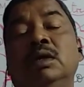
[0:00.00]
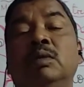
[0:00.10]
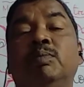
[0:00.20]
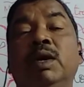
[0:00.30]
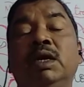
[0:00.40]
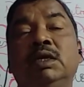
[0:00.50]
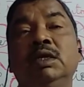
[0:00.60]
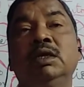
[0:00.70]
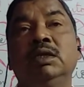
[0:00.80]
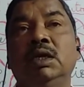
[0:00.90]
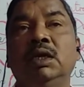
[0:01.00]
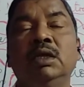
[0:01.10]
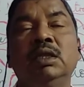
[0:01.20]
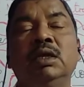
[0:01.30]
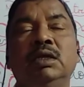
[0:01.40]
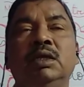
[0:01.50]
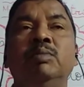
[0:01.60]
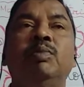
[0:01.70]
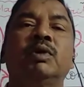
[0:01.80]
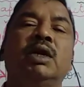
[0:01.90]
The pancreas, another
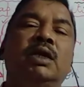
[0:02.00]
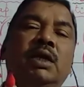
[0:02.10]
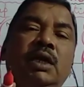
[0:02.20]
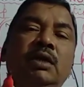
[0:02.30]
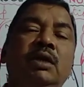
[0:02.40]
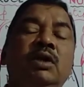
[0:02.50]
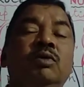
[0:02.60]
important gland